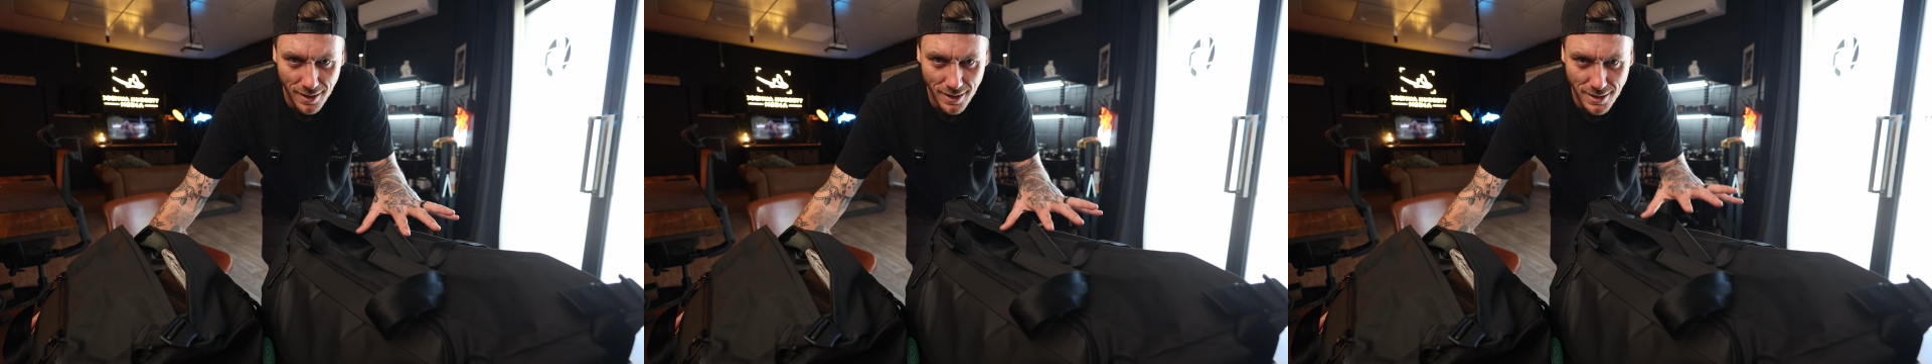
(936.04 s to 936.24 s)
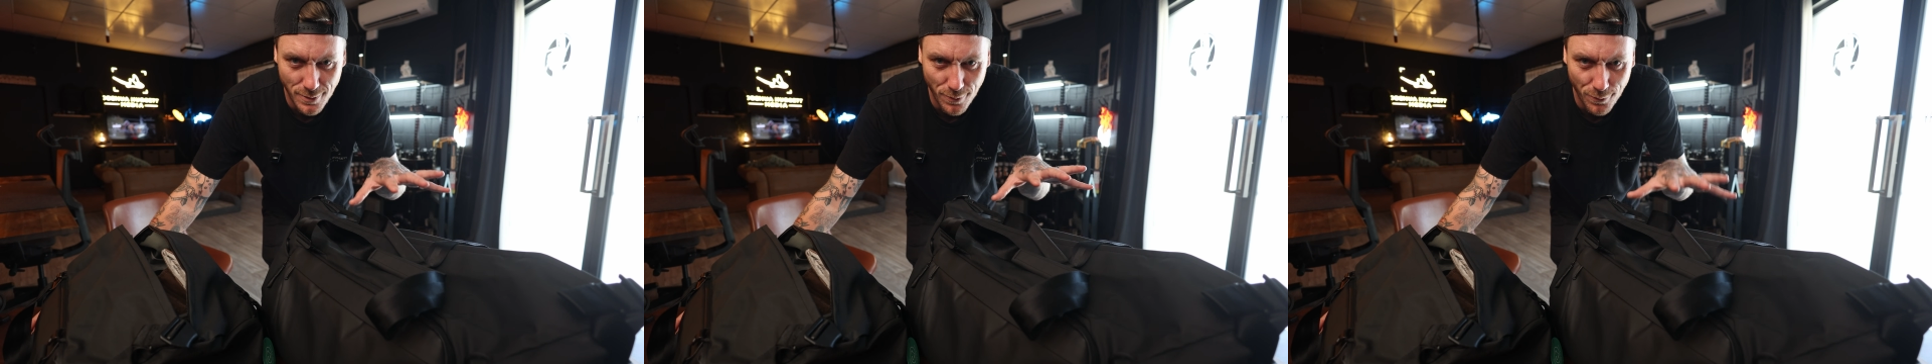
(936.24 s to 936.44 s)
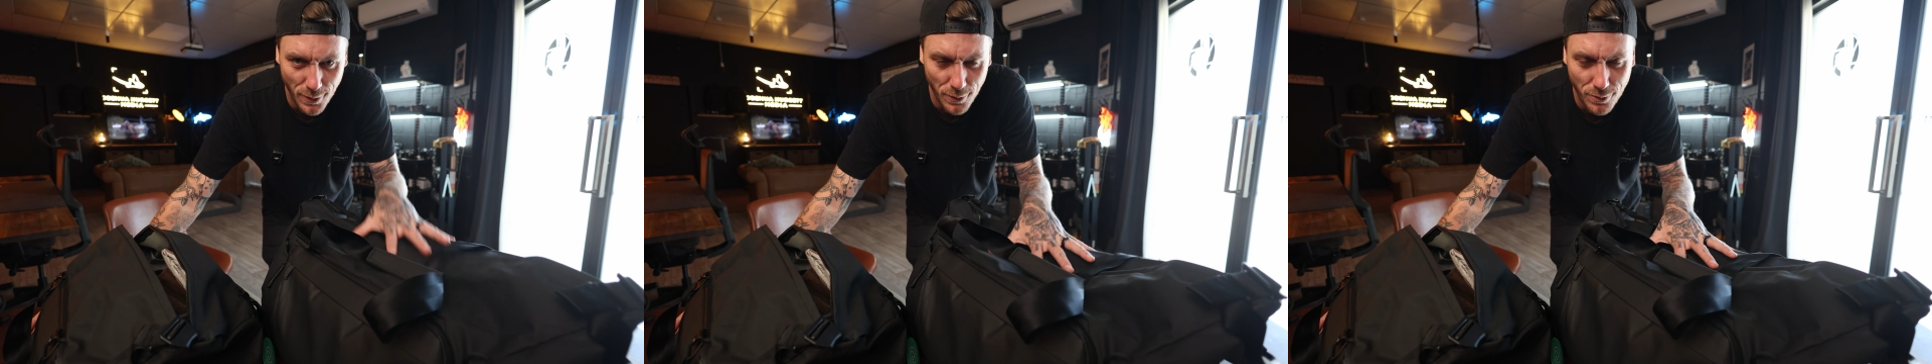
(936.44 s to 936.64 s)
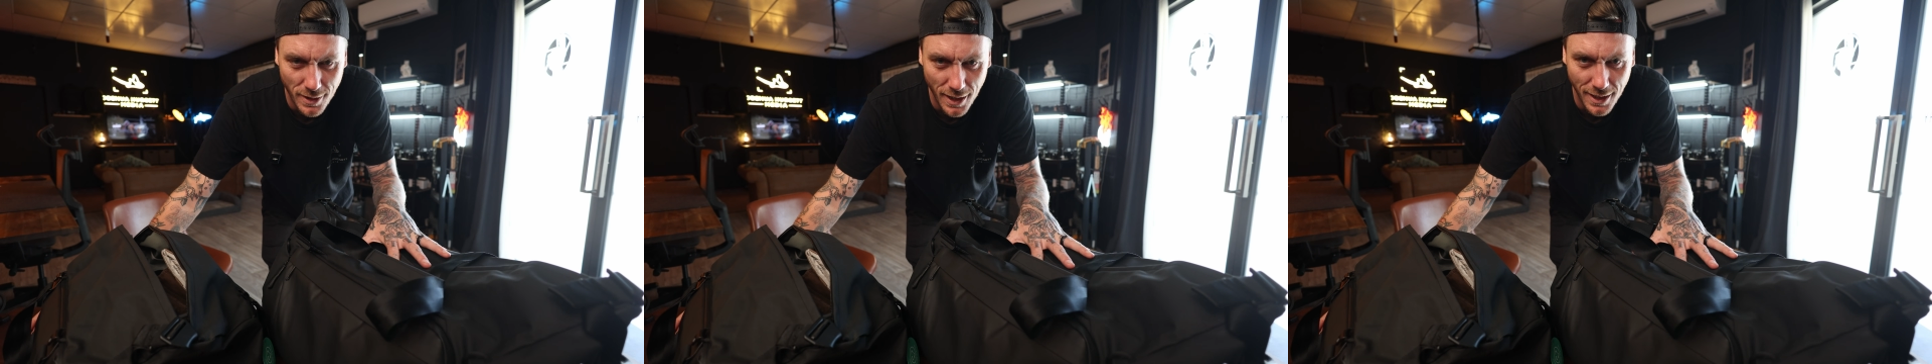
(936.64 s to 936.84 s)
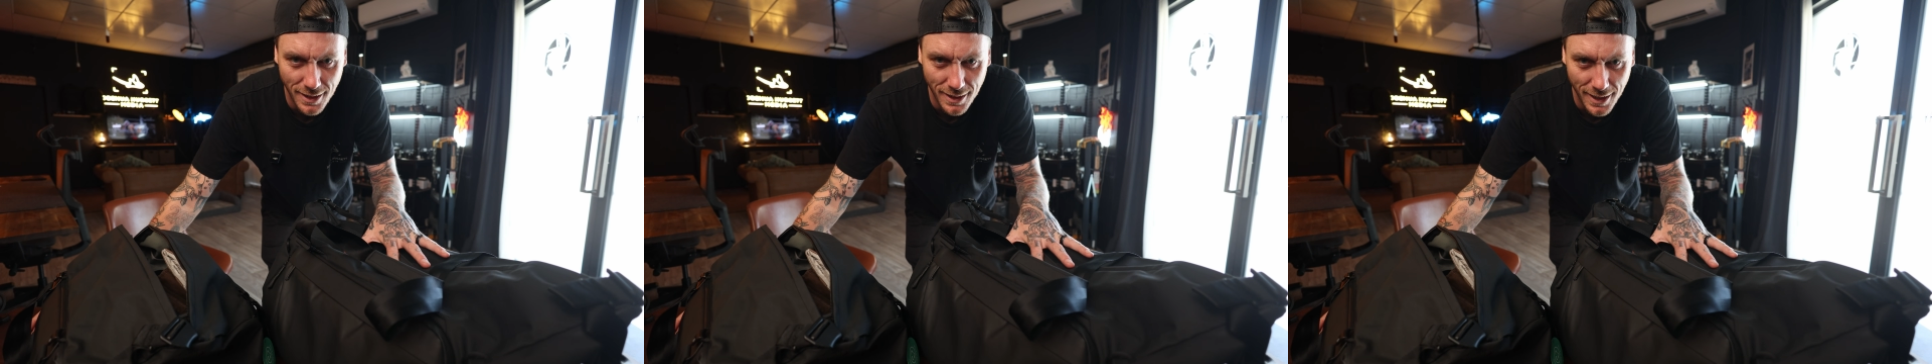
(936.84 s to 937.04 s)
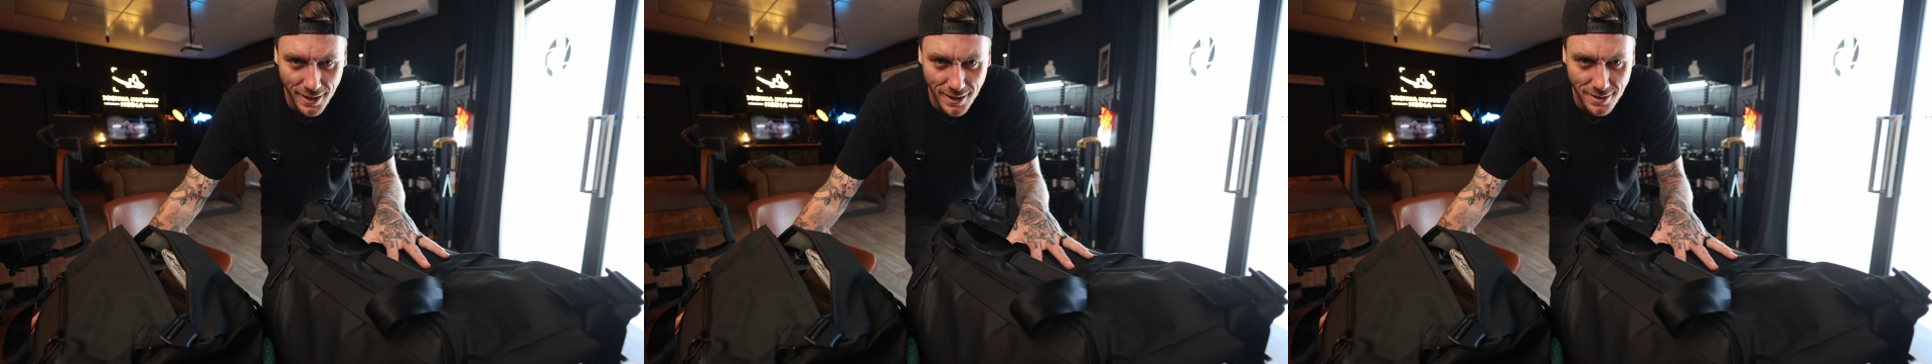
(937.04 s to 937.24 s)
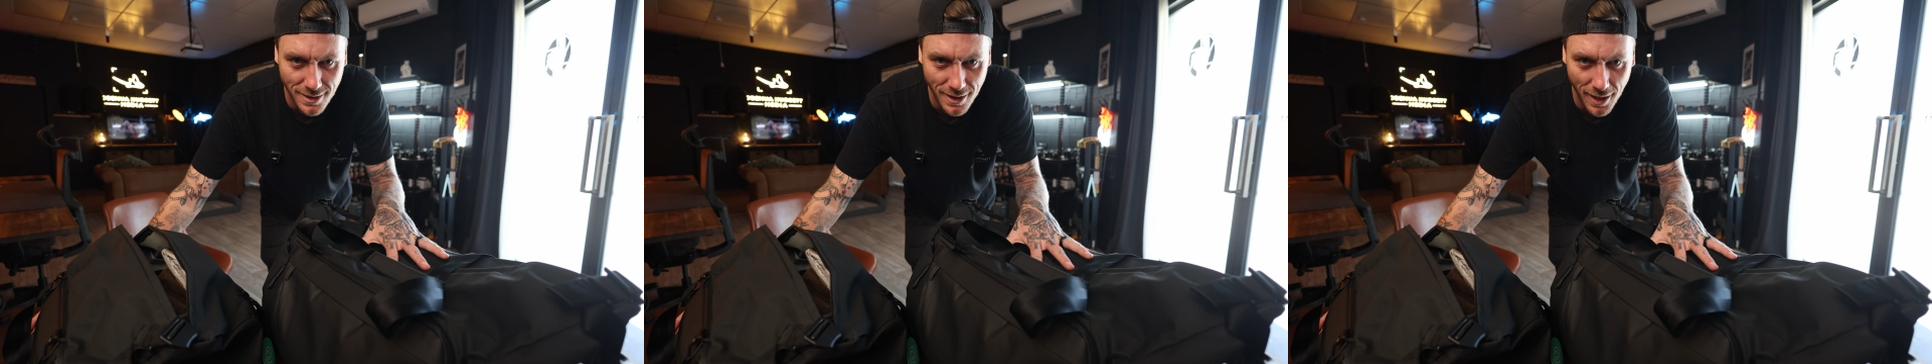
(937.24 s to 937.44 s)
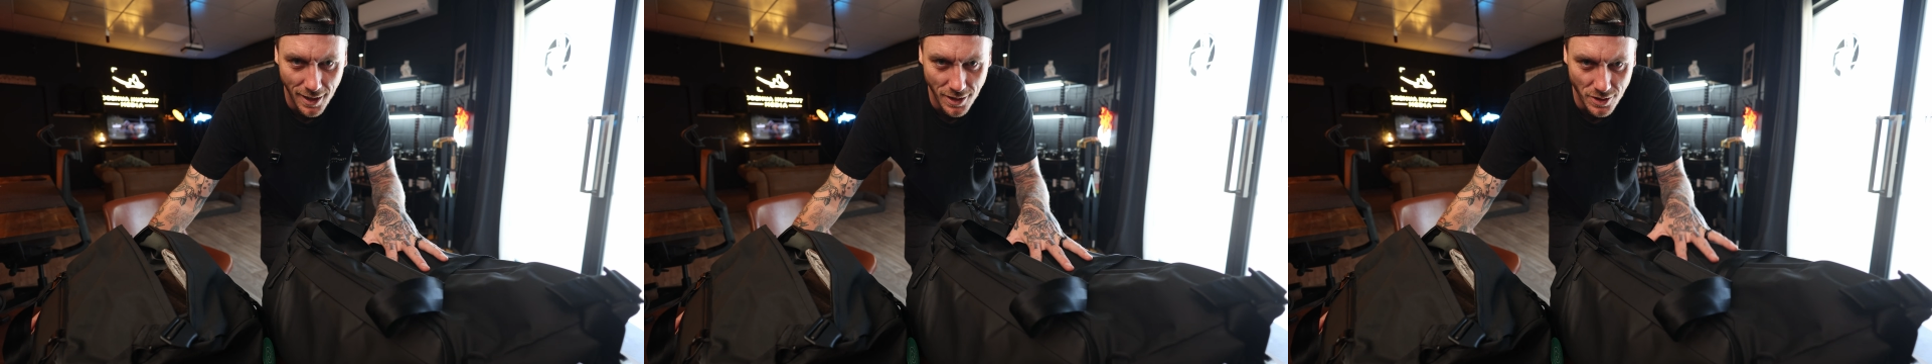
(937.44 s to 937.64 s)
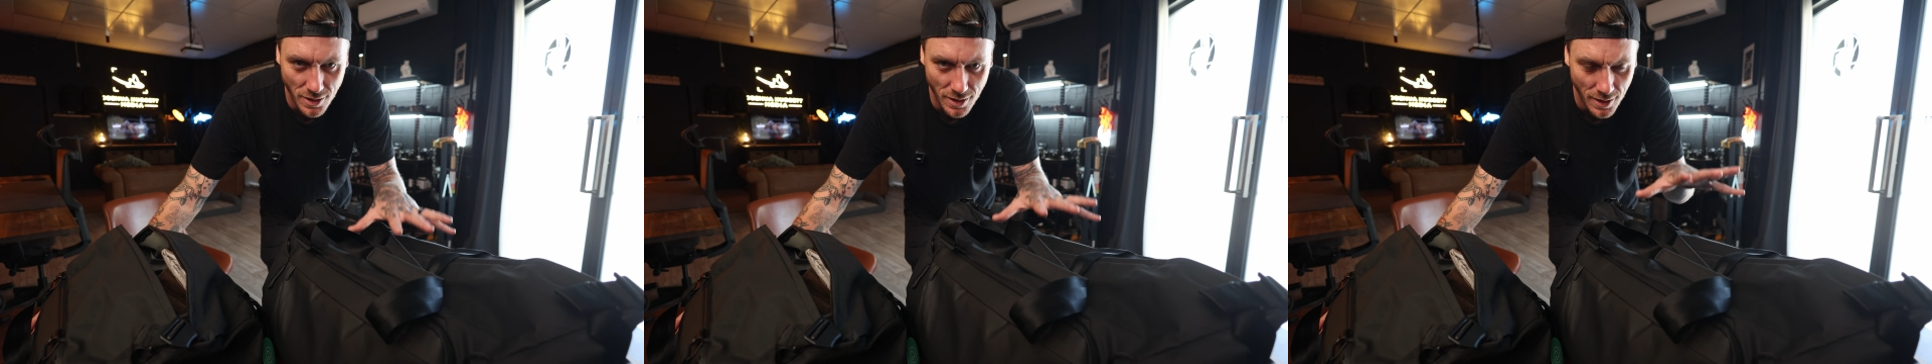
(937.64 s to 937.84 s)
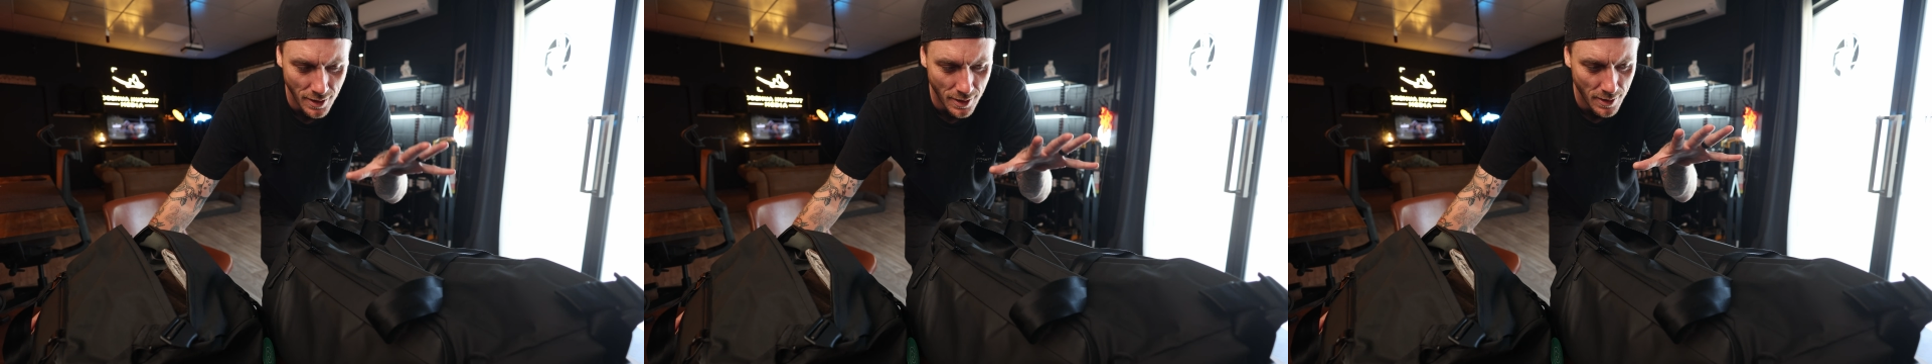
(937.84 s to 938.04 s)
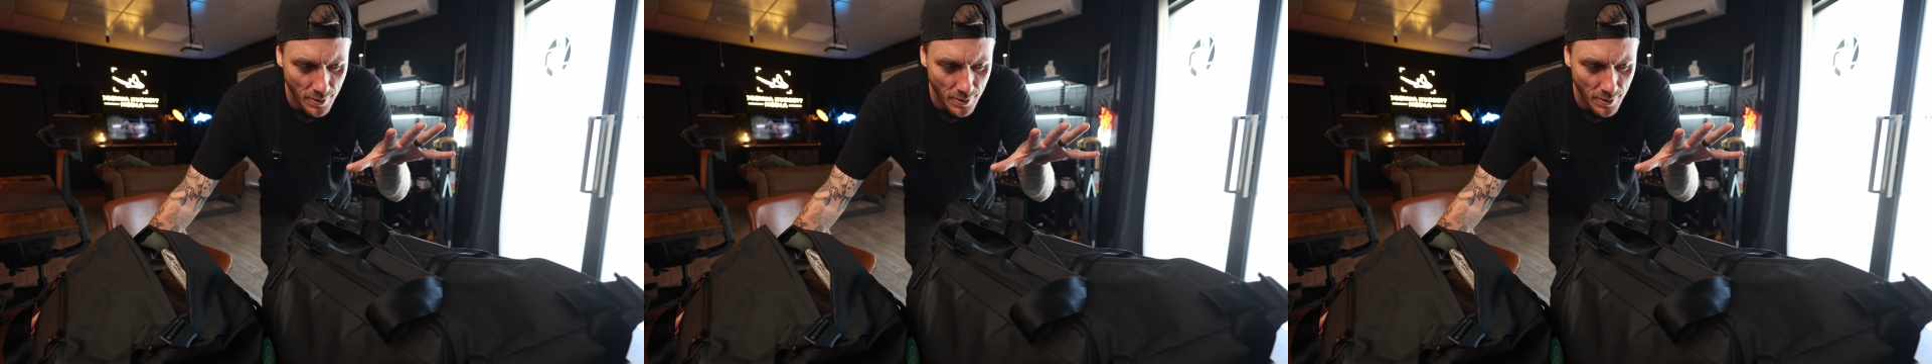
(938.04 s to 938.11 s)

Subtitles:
is 15 litres larger